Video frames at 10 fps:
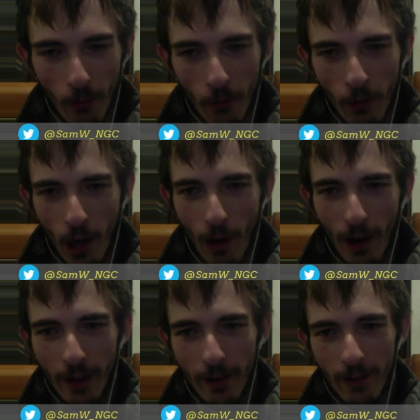go
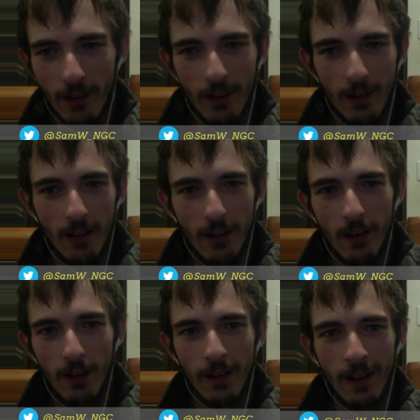ahead.
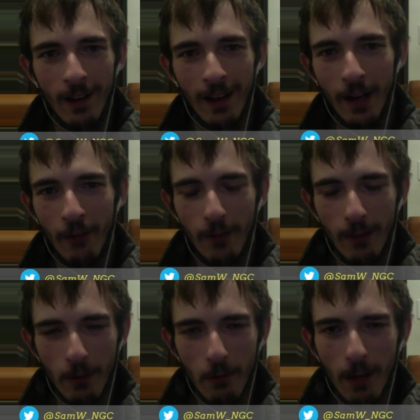Go ahead.
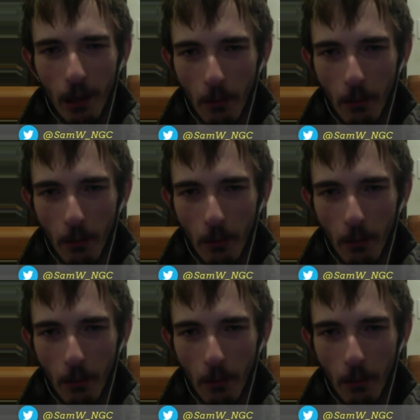If you want to